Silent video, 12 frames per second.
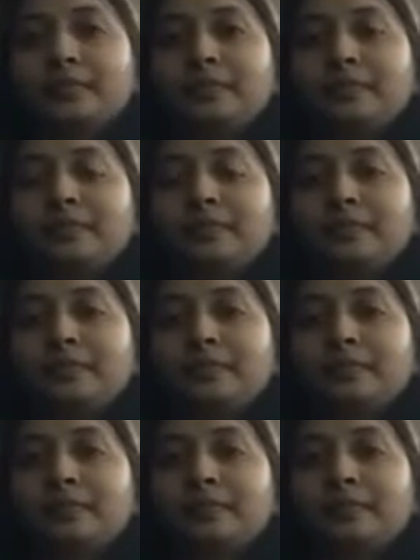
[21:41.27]

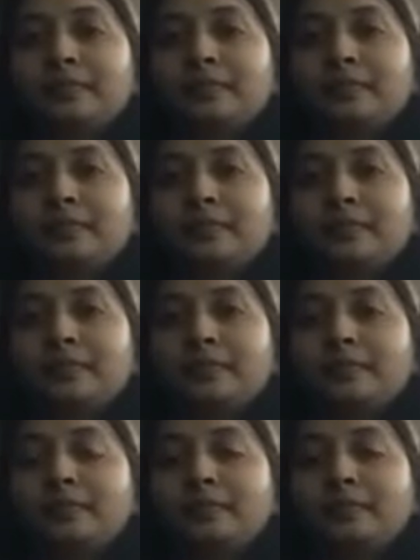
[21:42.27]

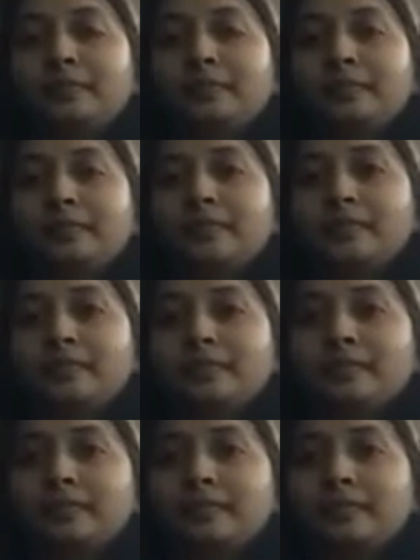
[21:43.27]

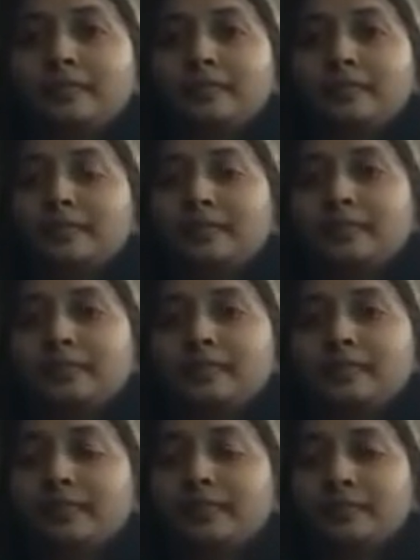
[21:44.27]

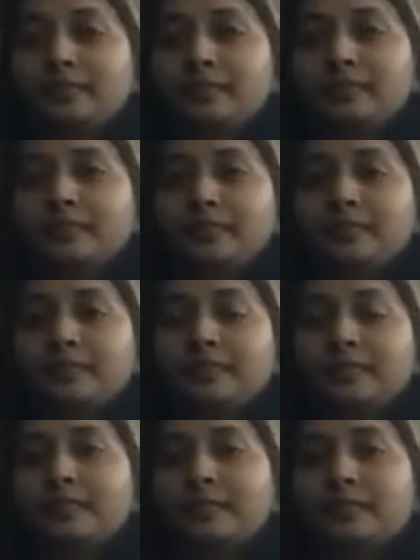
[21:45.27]

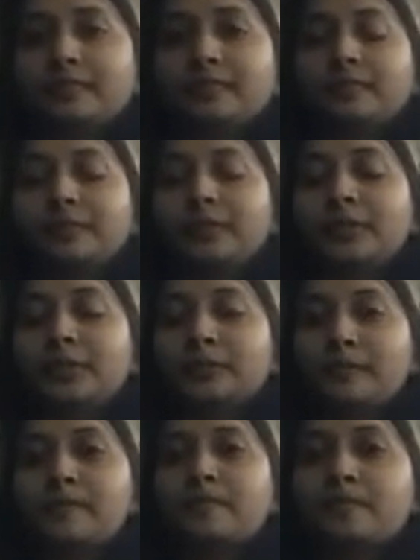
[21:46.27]

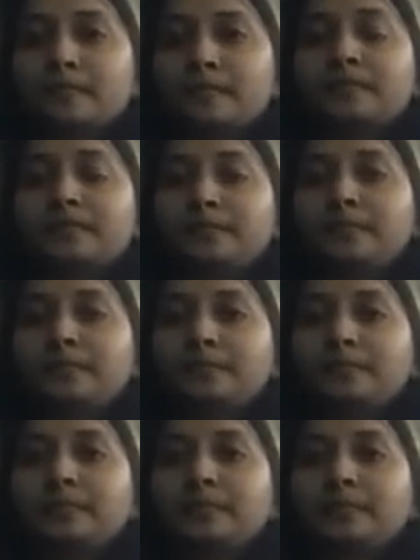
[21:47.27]

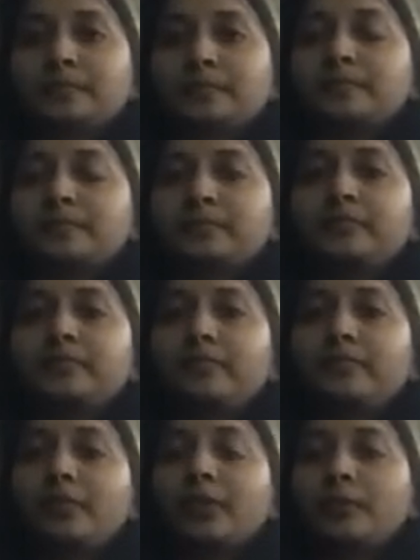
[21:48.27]
The person shown says nothing.